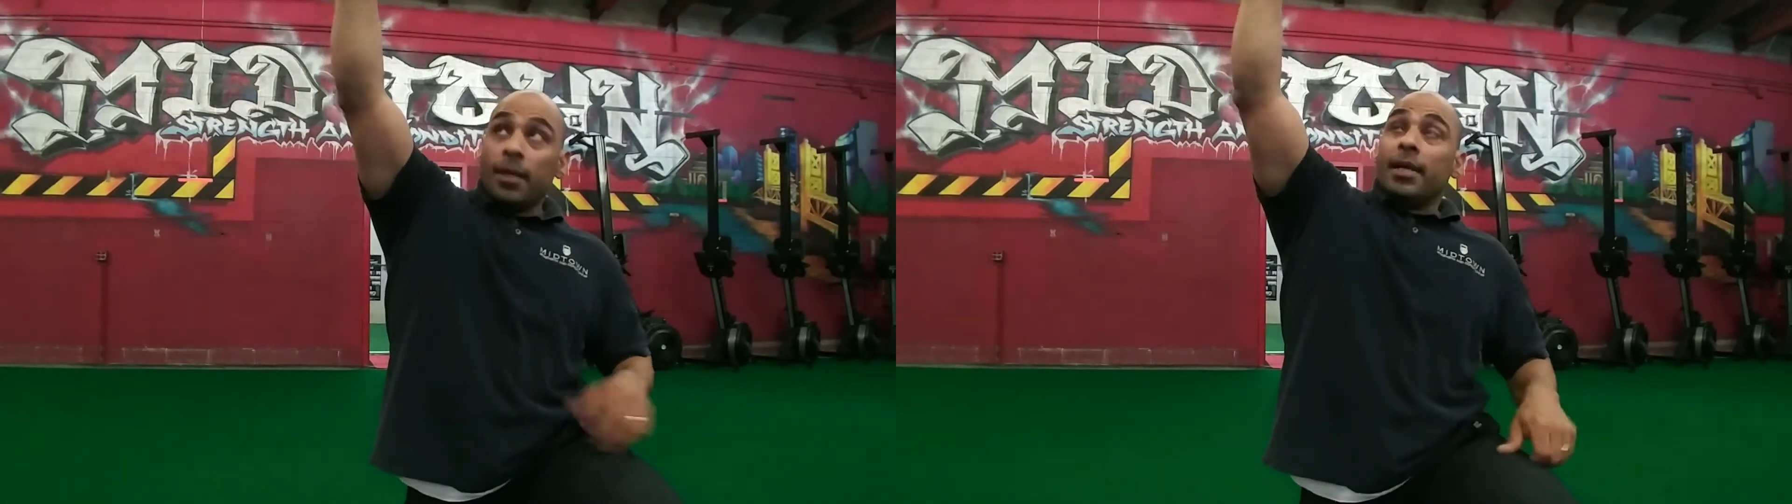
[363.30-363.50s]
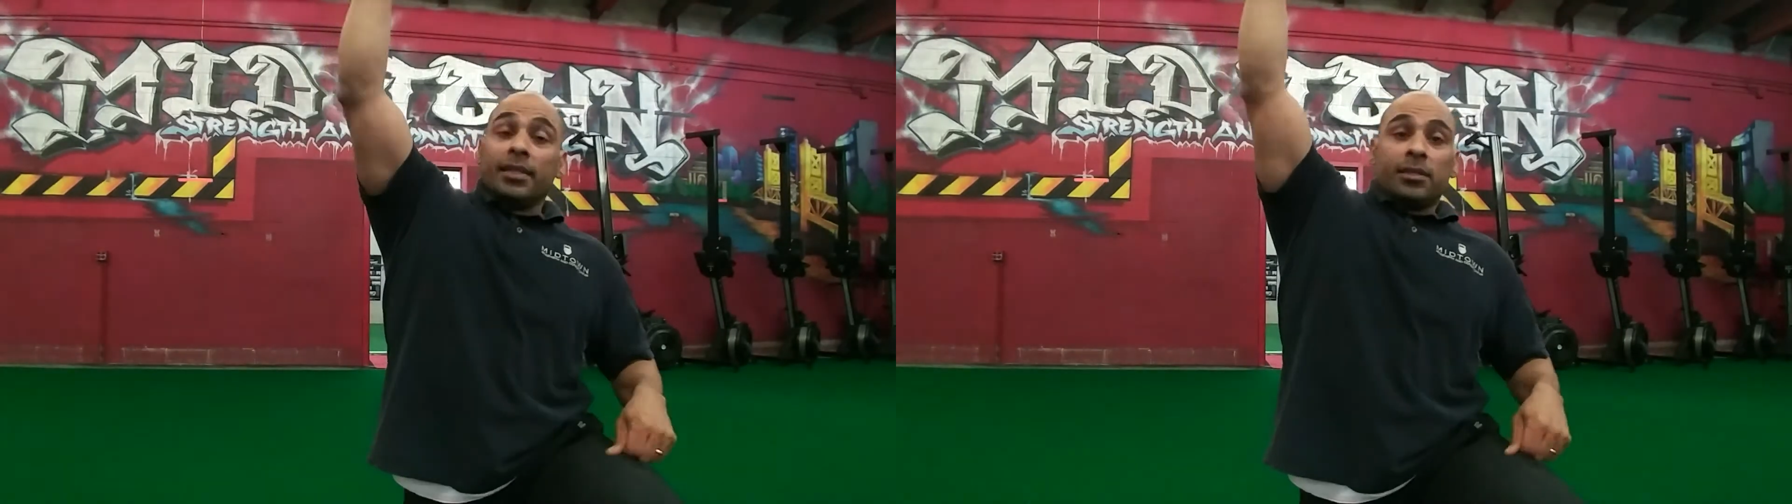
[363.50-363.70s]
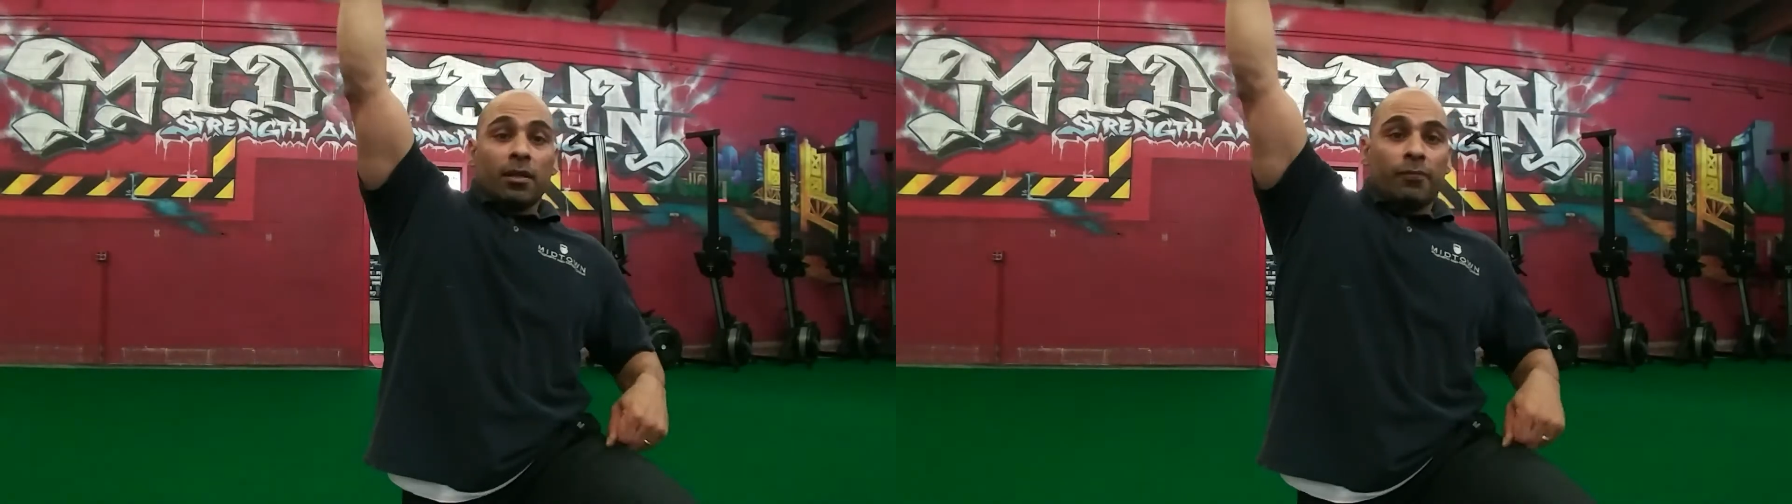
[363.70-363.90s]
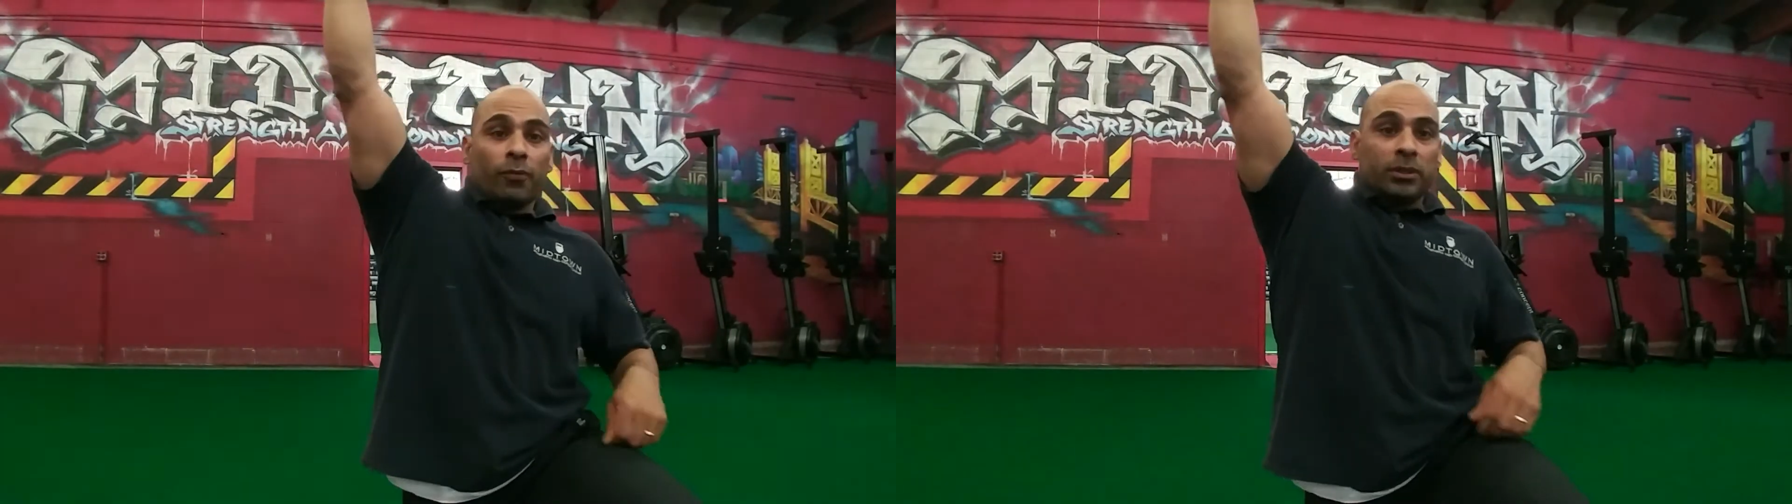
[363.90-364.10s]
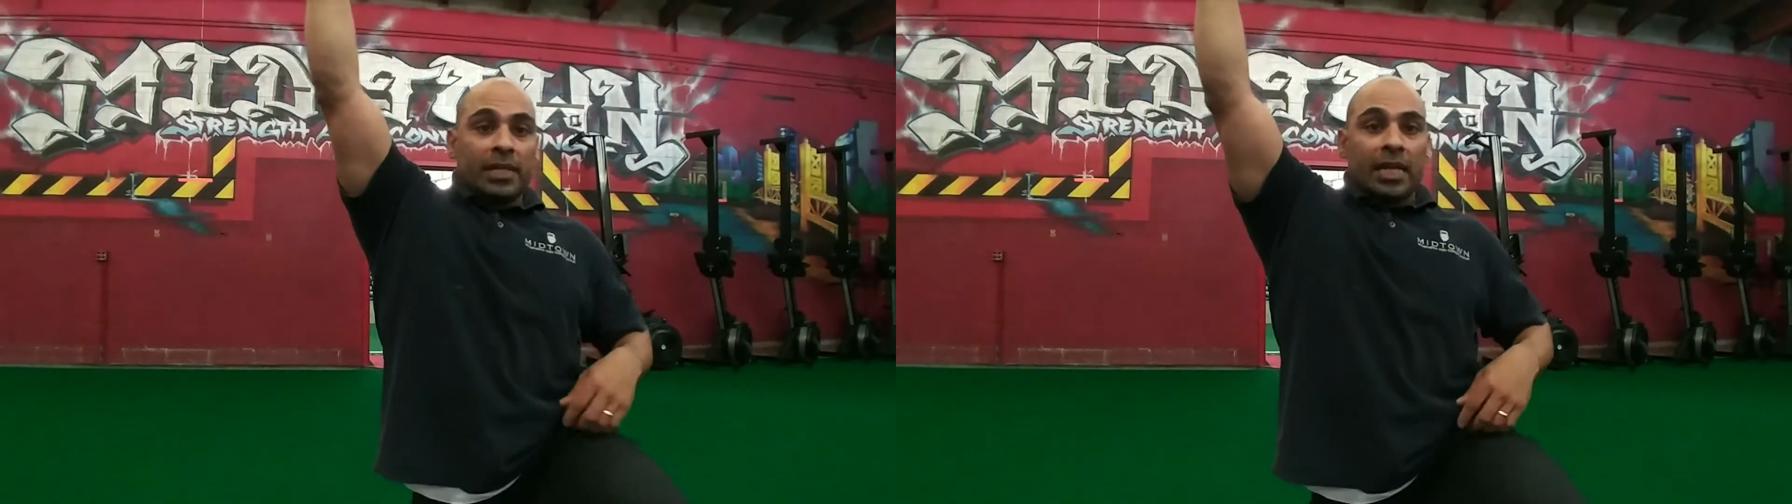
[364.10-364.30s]
into the
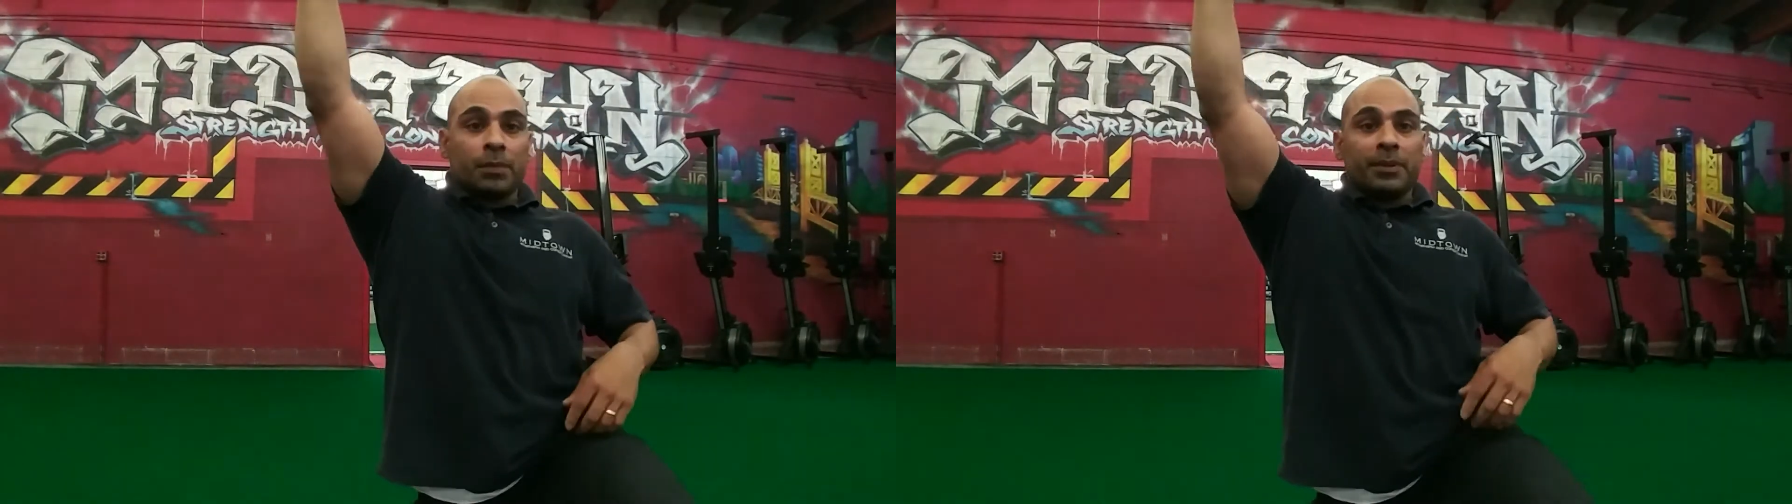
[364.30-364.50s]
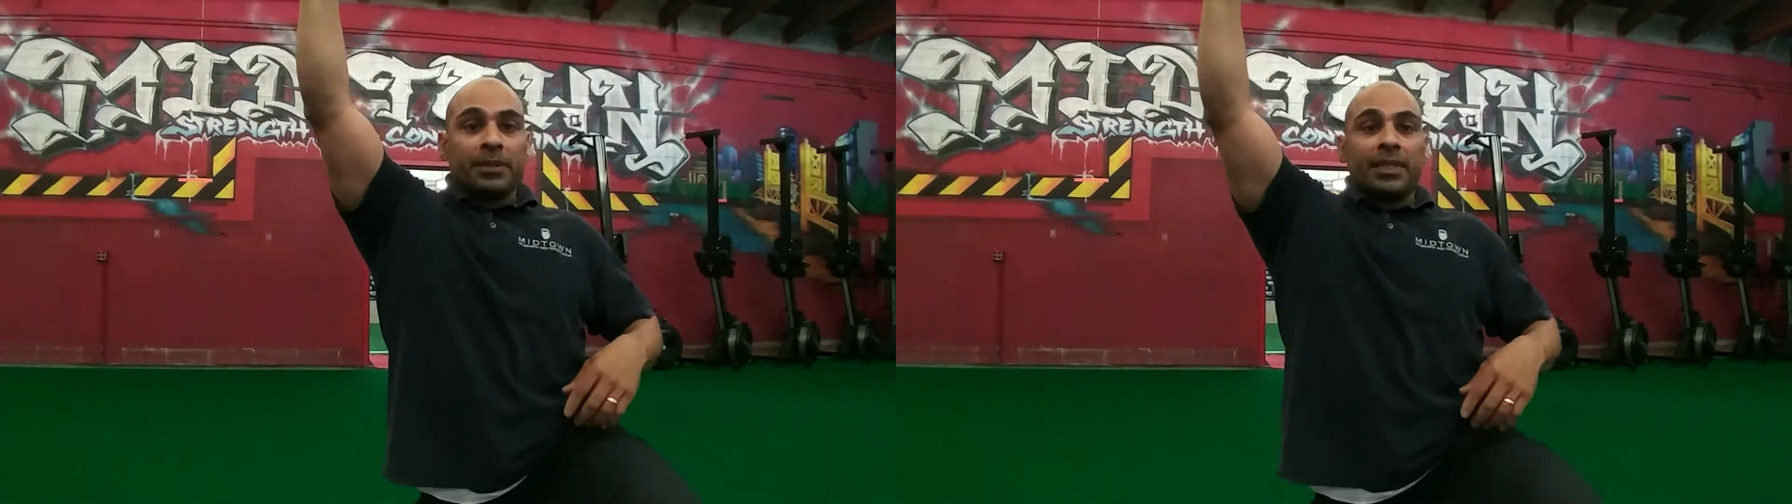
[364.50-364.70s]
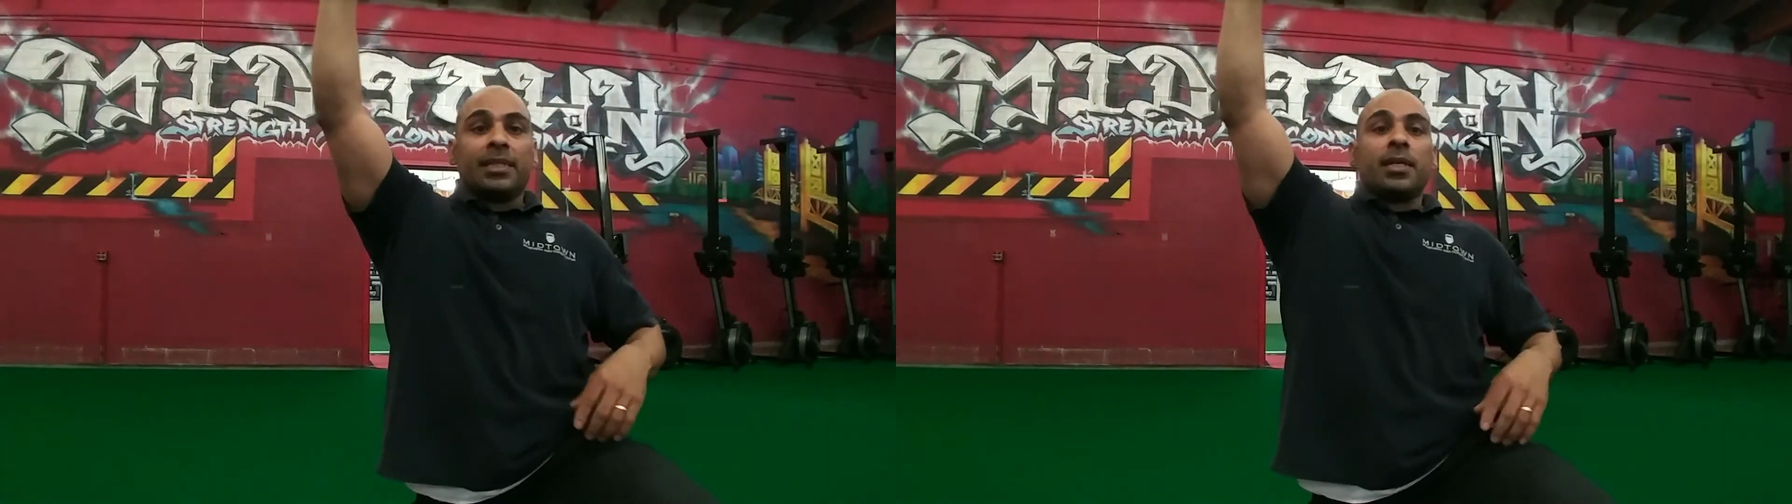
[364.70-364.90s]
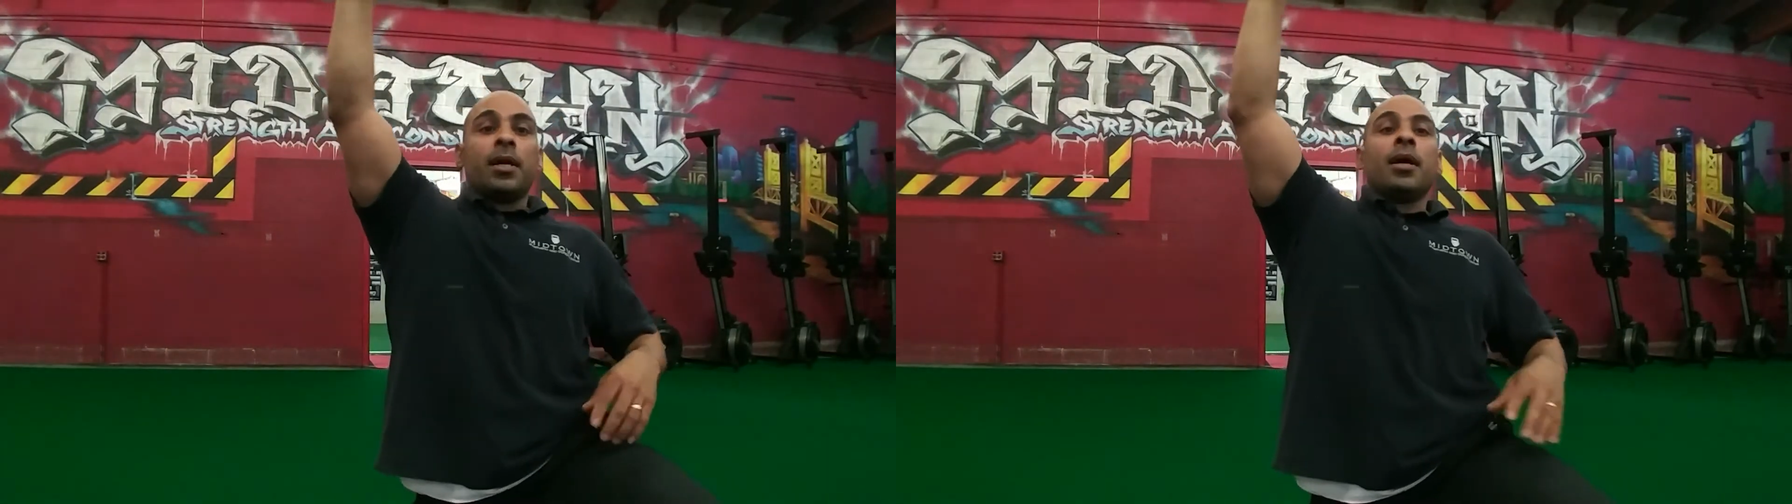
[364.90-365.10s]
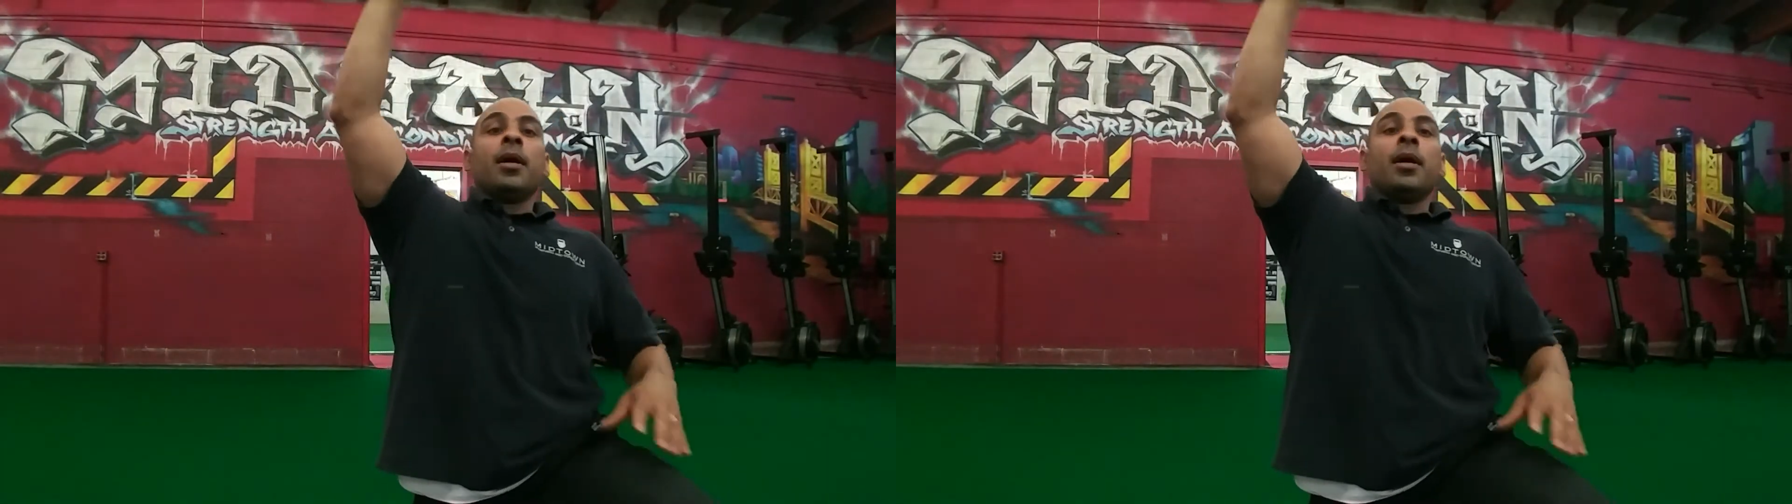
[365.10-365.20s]
full snatch position,